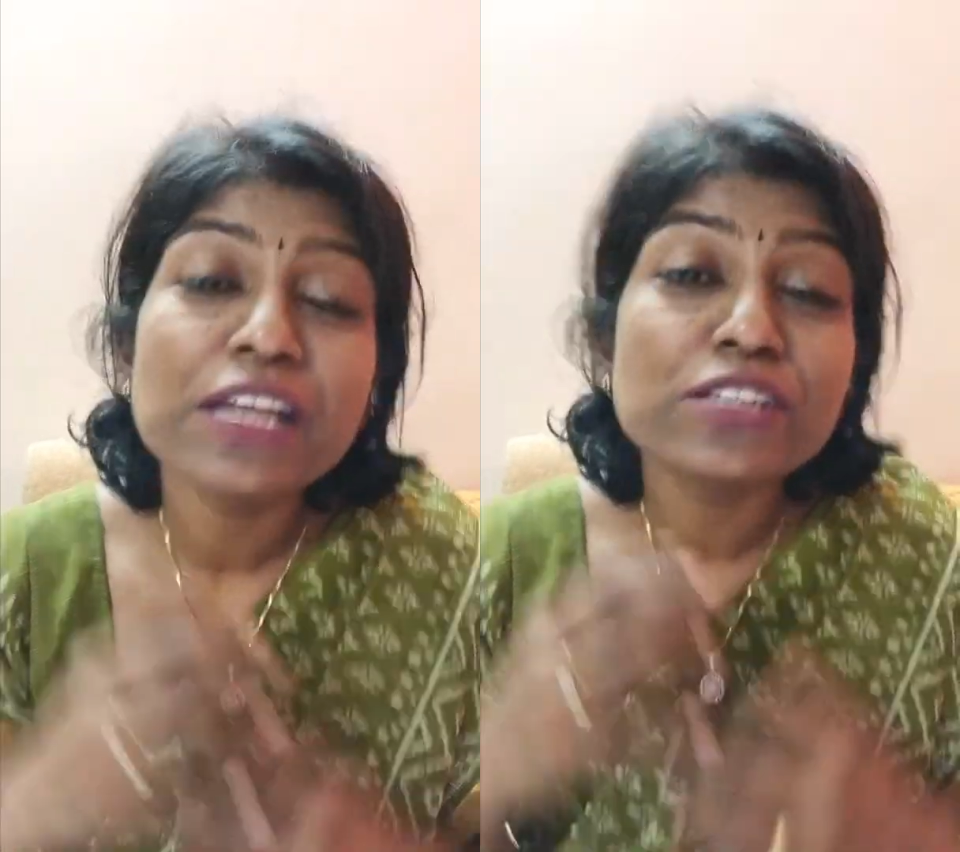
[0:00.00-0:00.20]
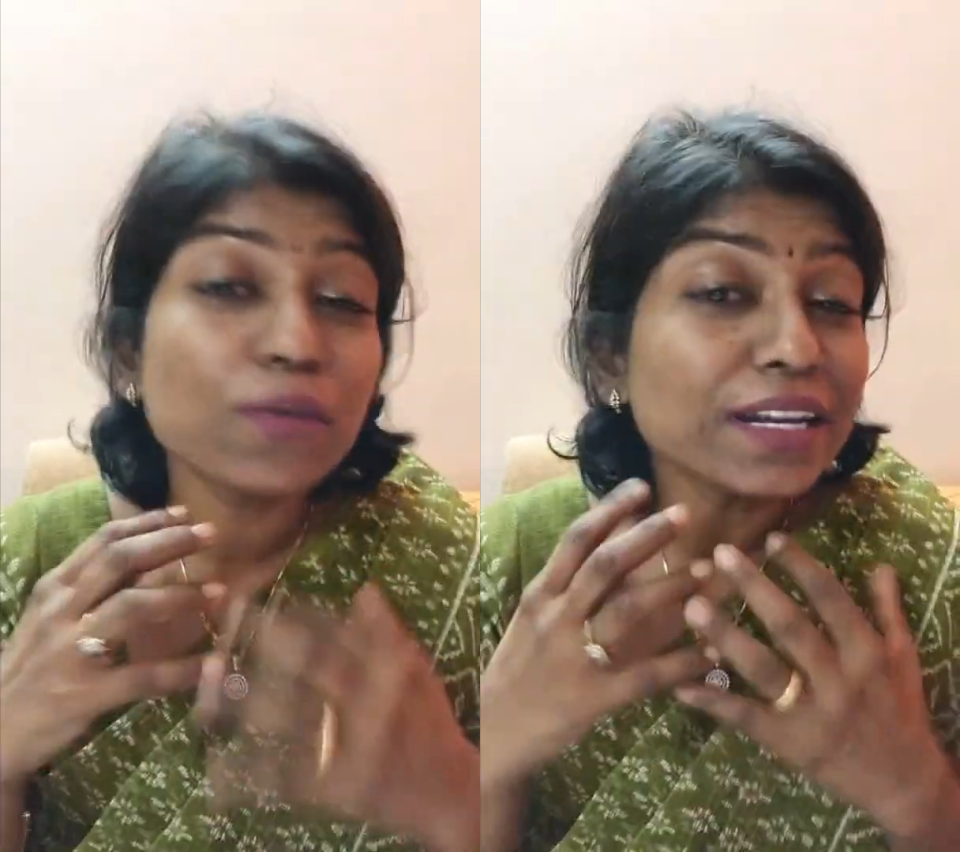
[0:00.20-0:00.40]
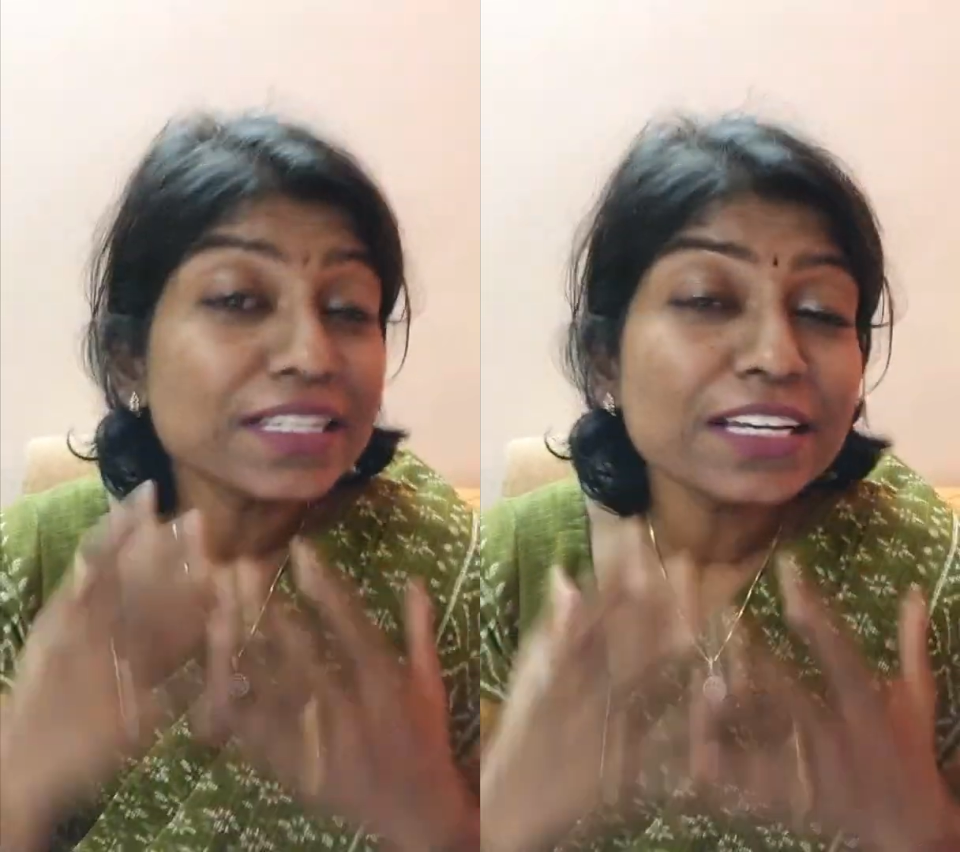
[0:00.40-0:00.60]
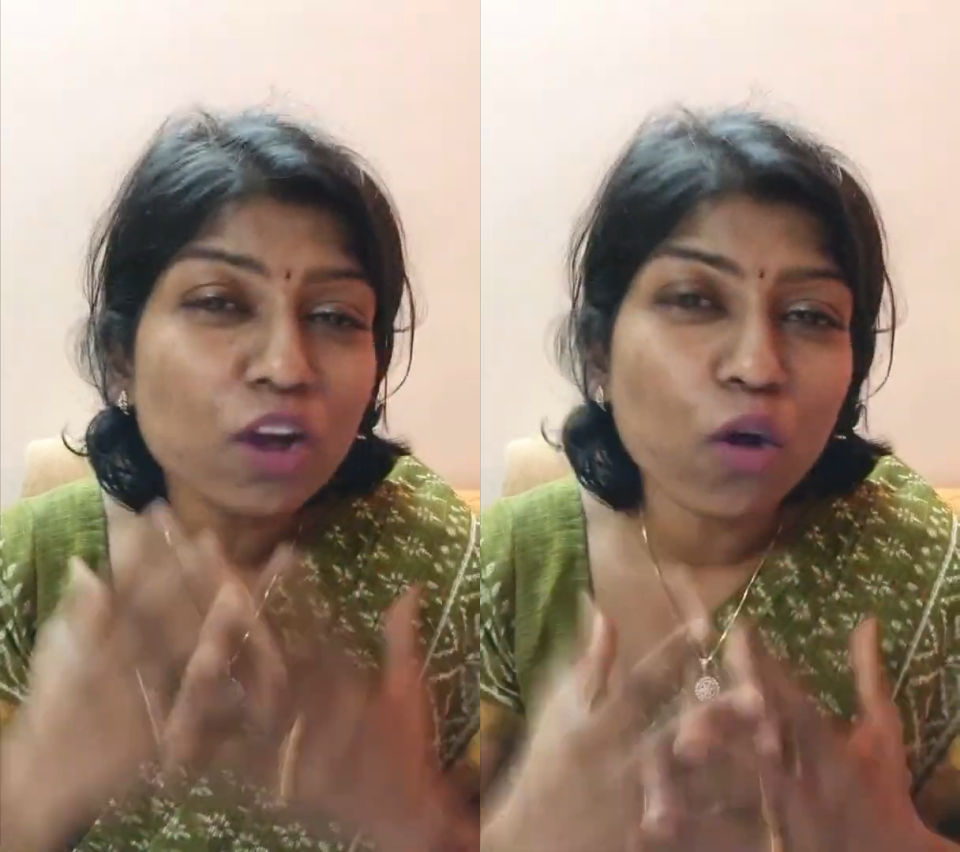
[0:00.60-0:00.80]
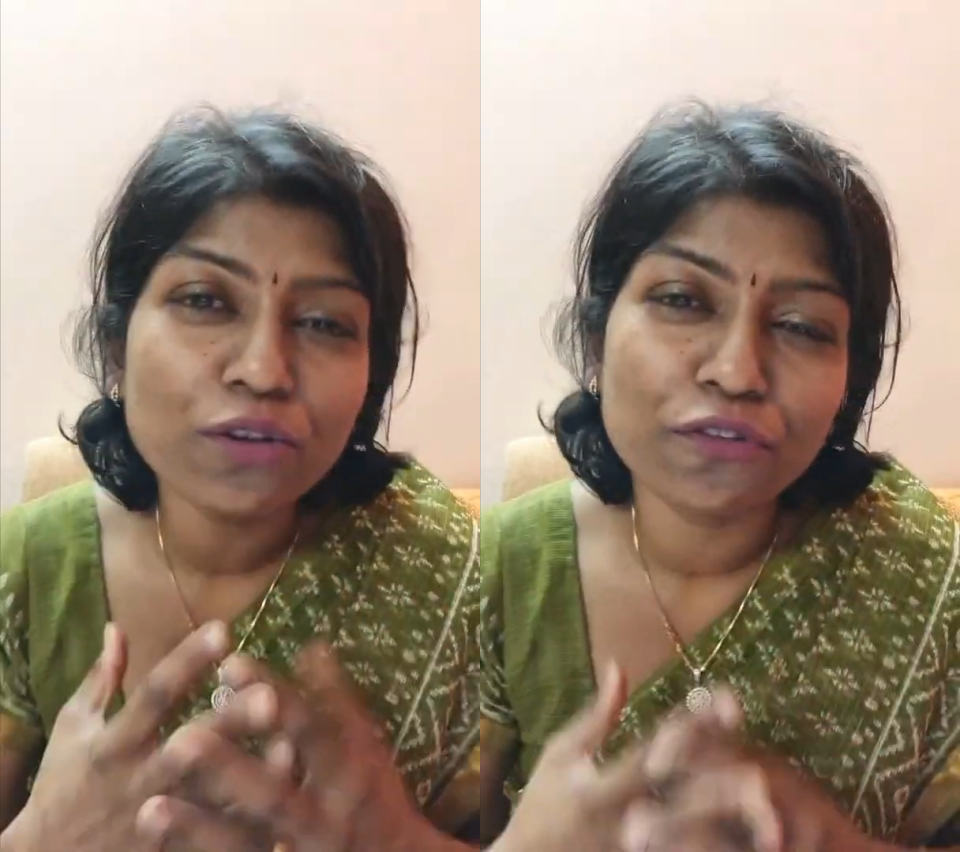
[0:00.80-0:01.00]
So what does it
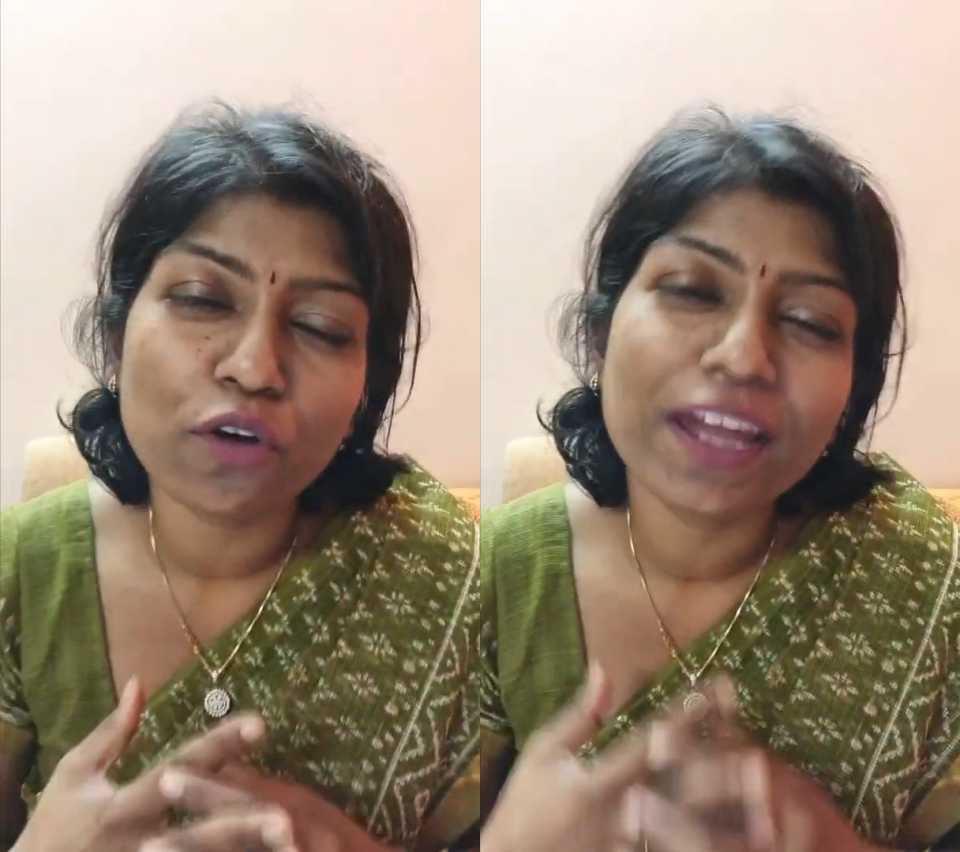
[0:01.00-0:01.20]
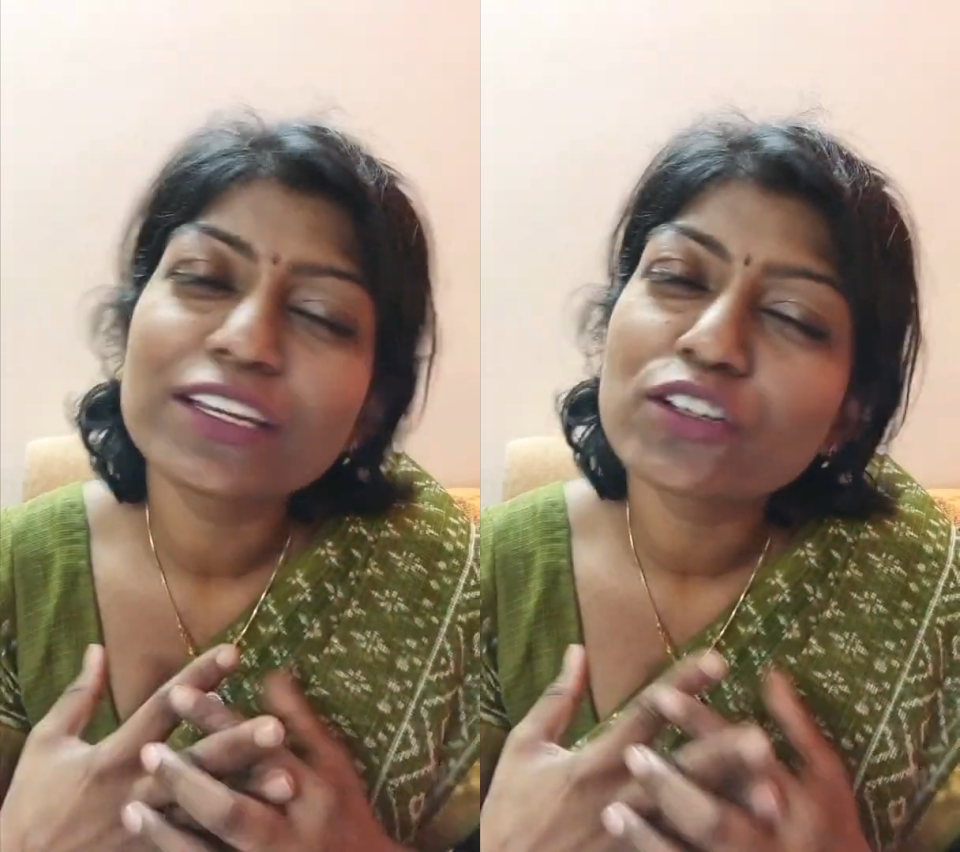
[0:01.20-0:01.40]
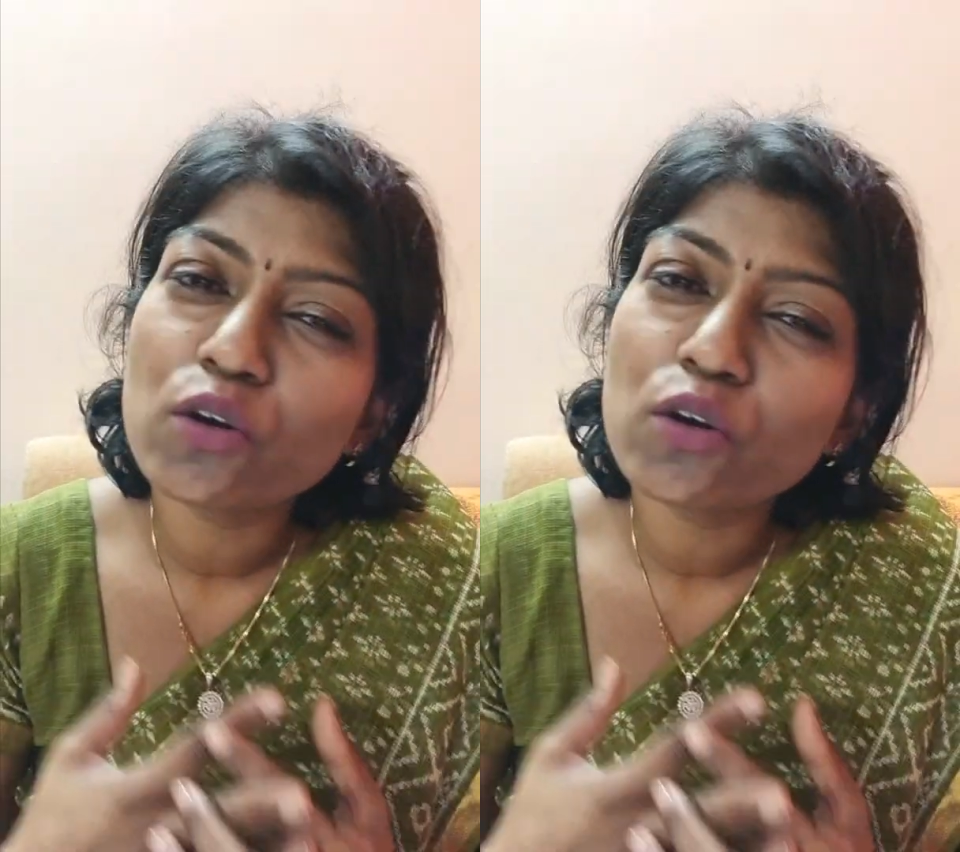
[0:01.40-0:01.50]
code for? It